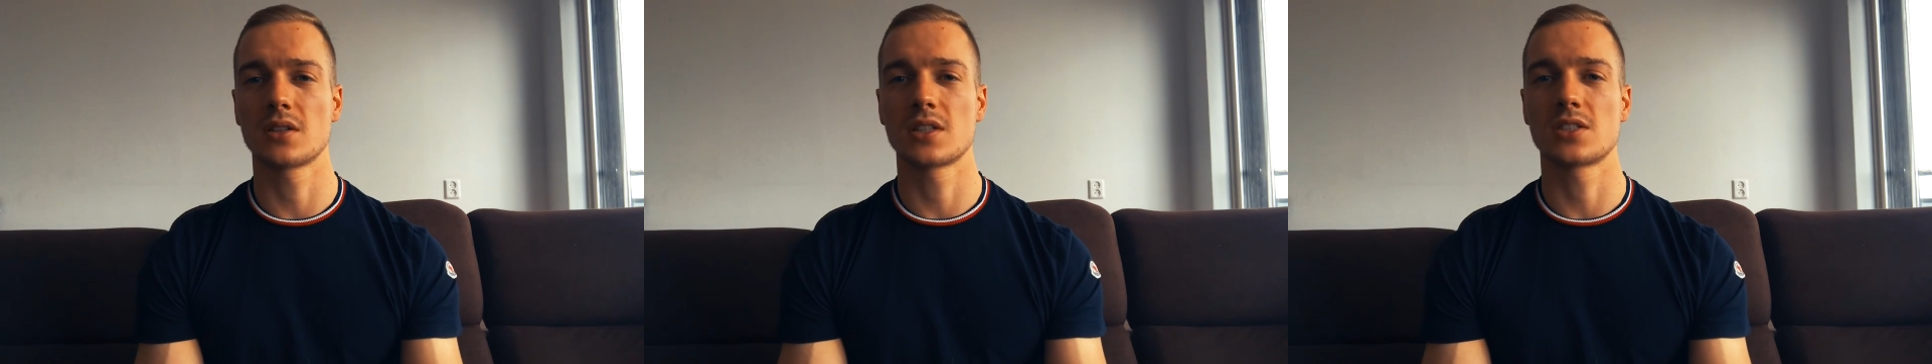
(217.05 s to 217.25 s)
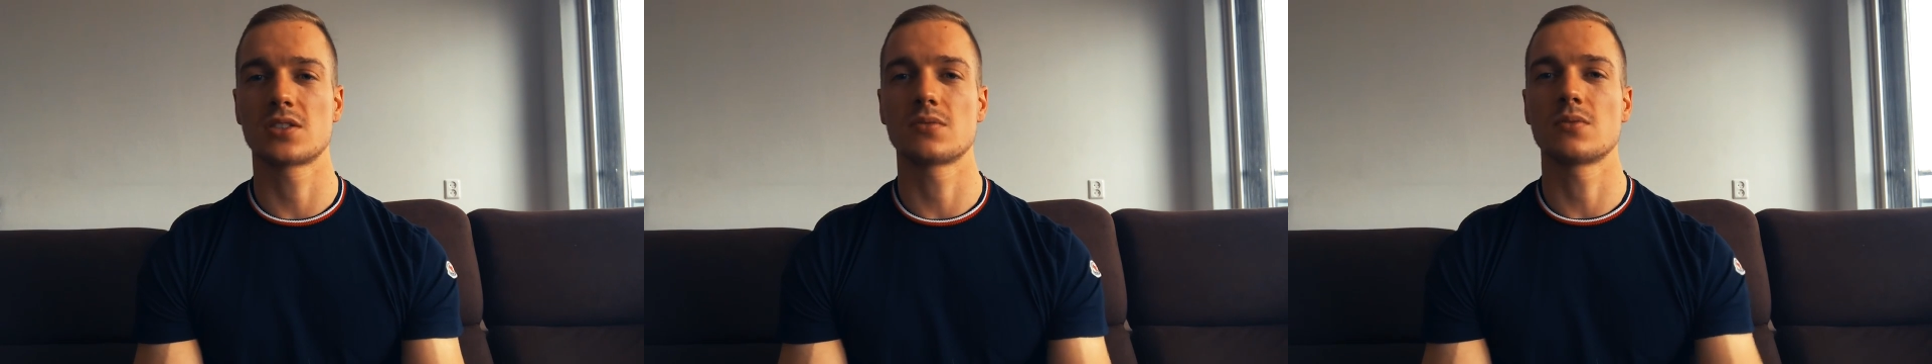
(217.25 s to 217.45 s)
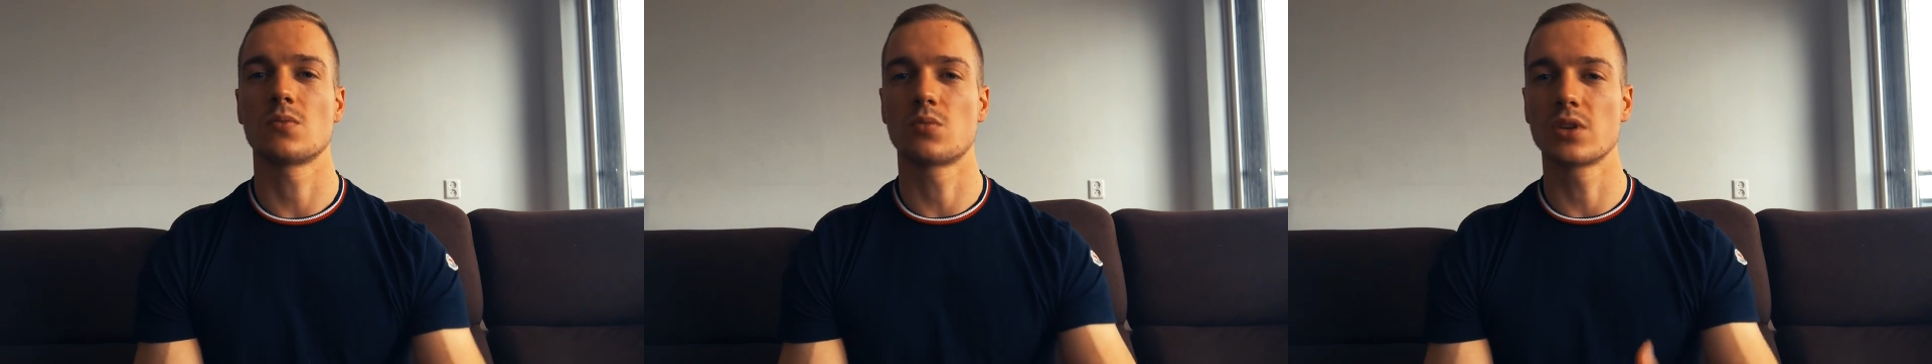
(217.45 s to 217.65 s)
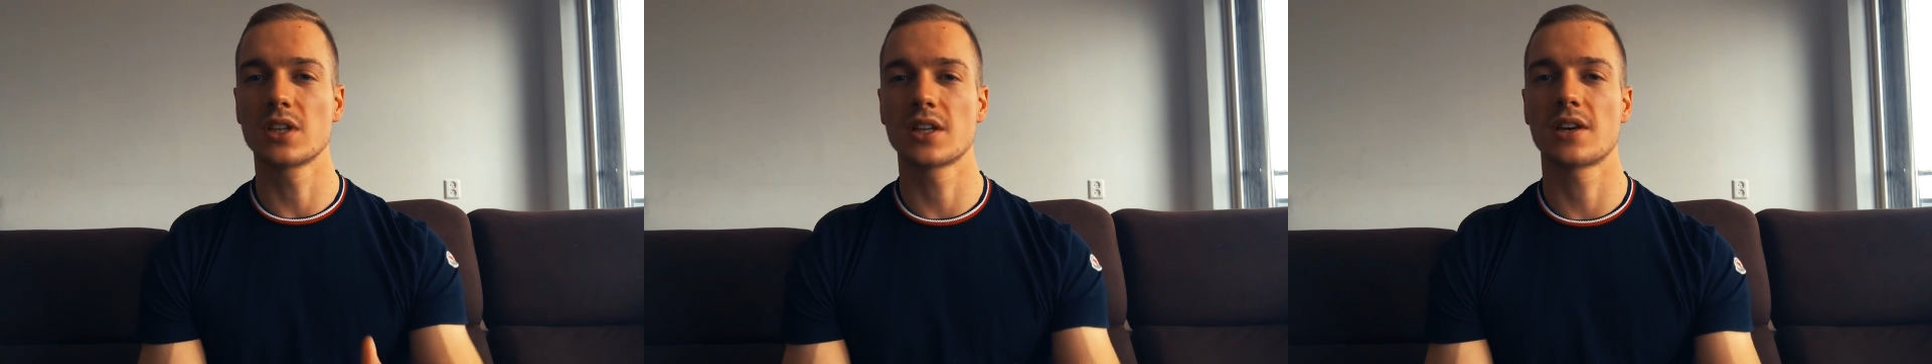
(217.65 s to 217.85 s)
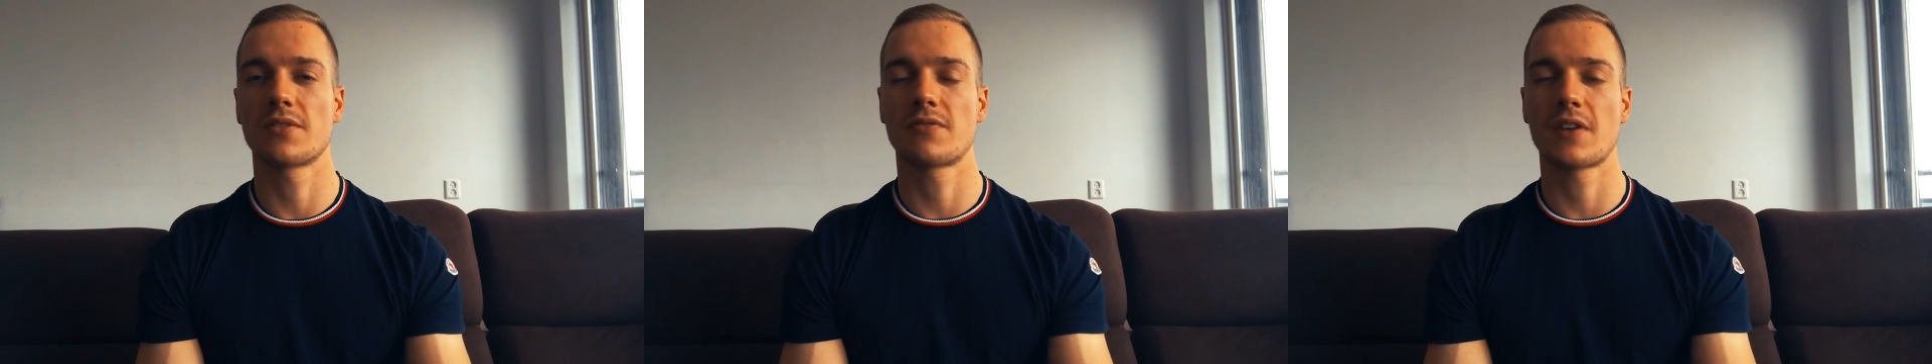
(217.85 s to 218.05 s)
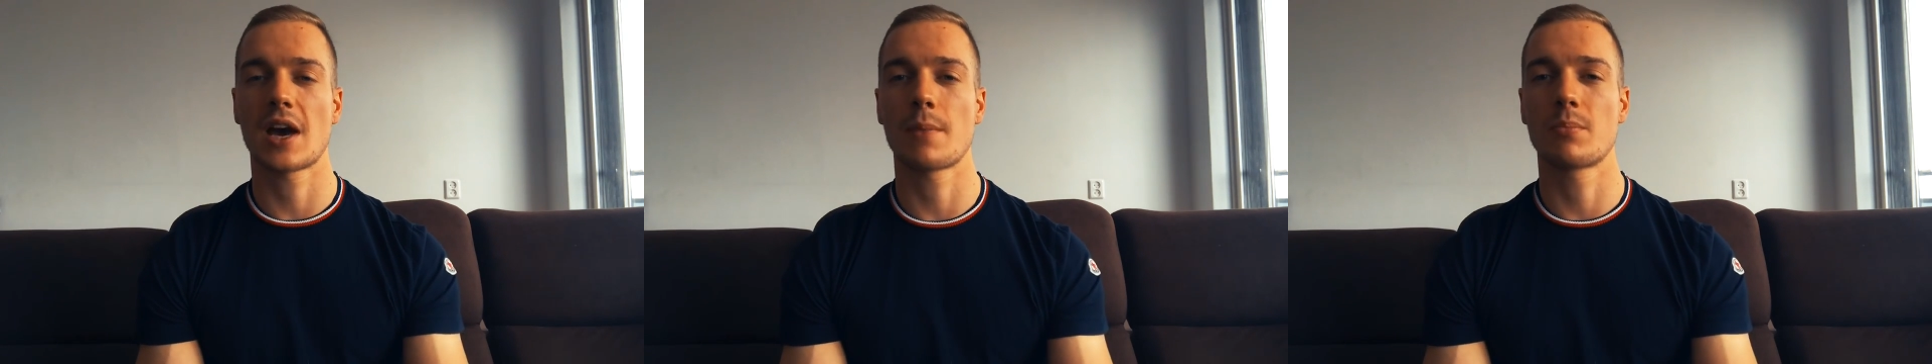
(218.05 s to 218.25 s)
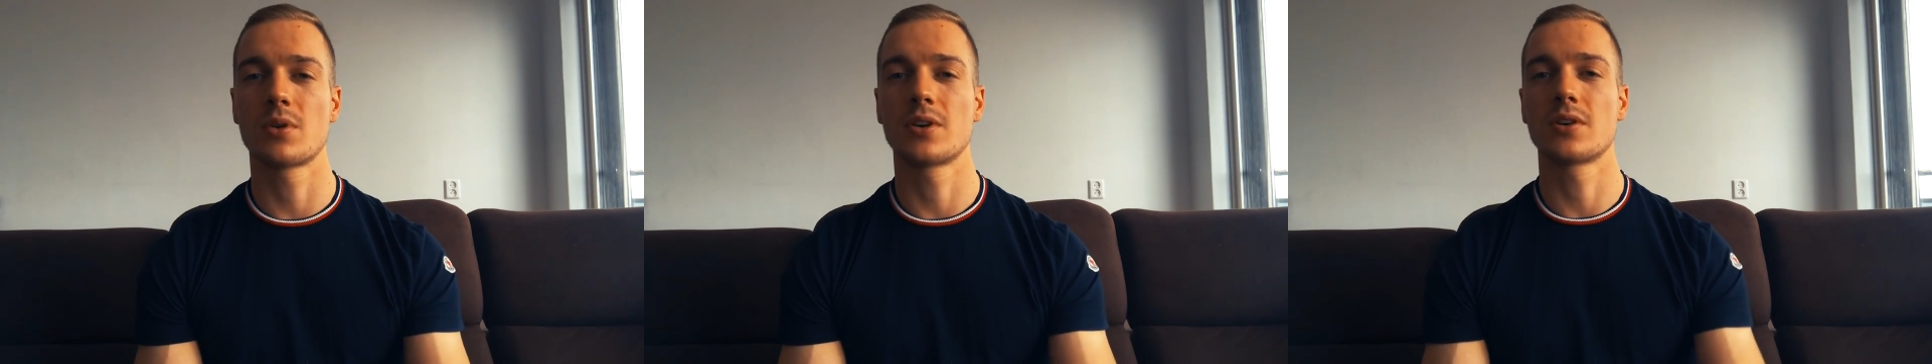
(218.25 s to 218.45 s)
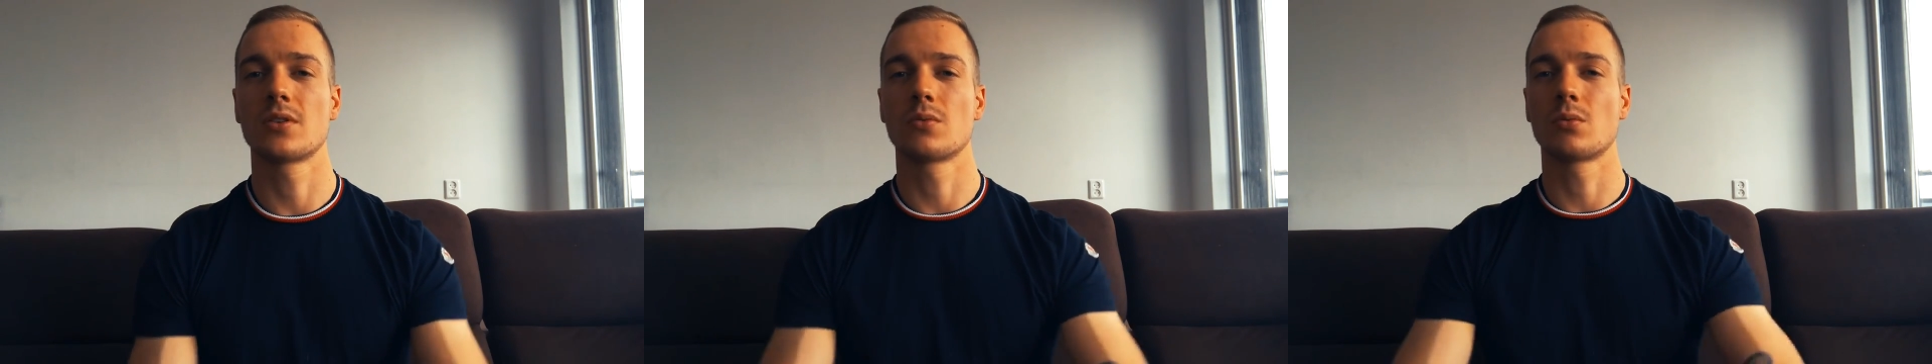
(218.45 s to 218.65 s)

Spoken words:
it's really a fat burner